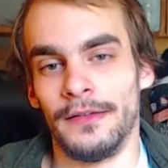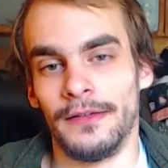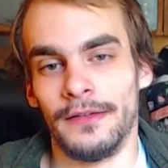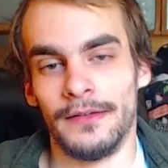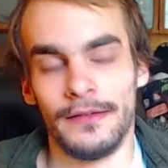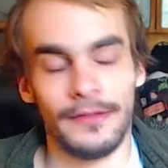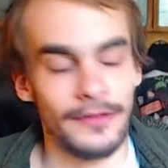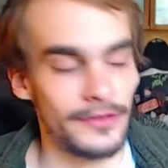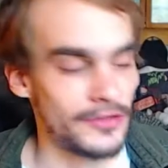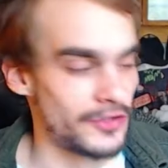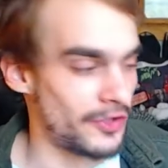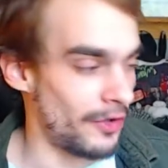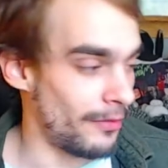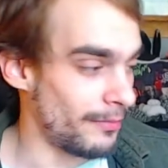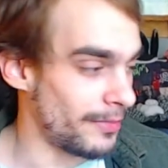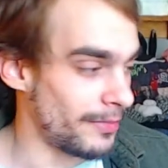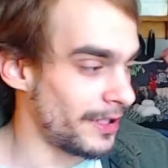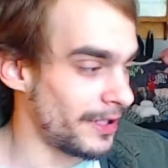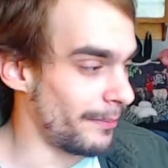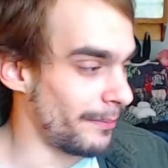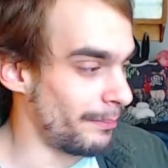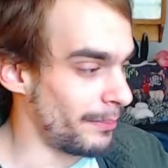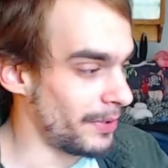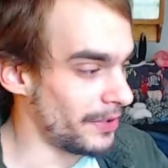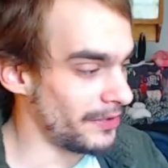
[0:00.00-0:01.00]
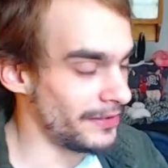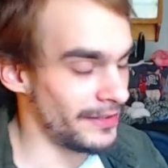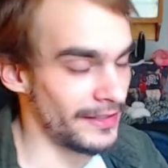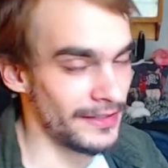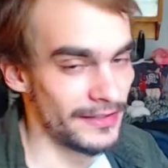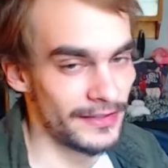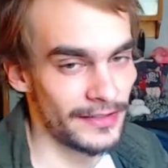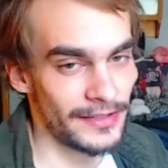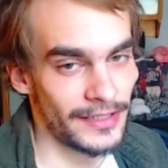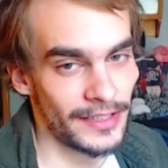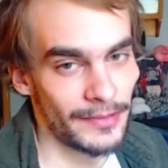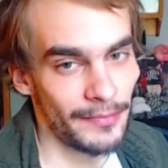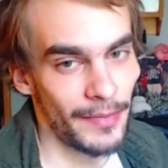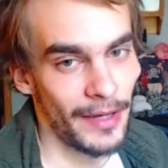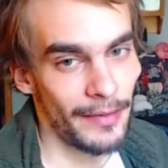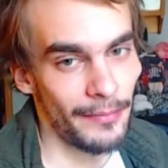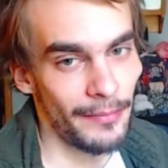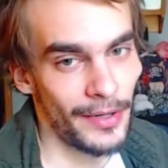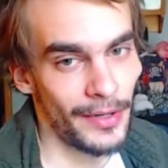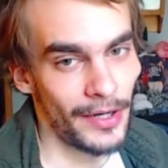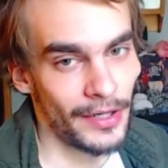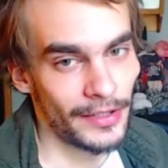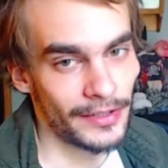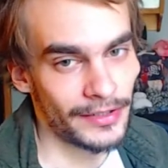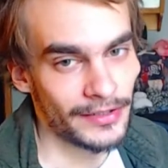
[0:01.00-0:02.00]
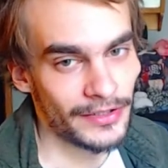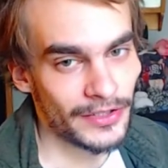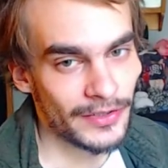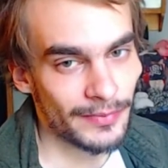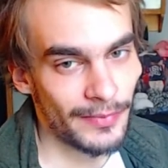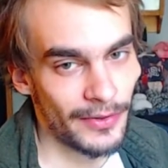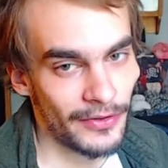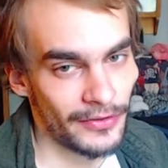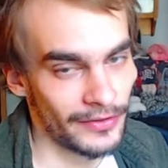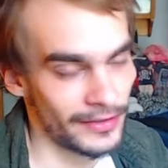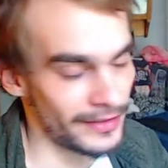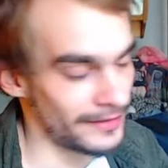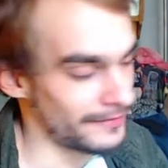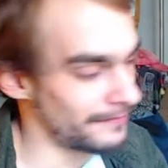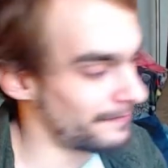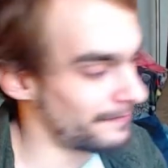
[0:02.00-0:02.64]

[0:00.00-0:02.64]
So I'm gonna put this into my bong and smoke it.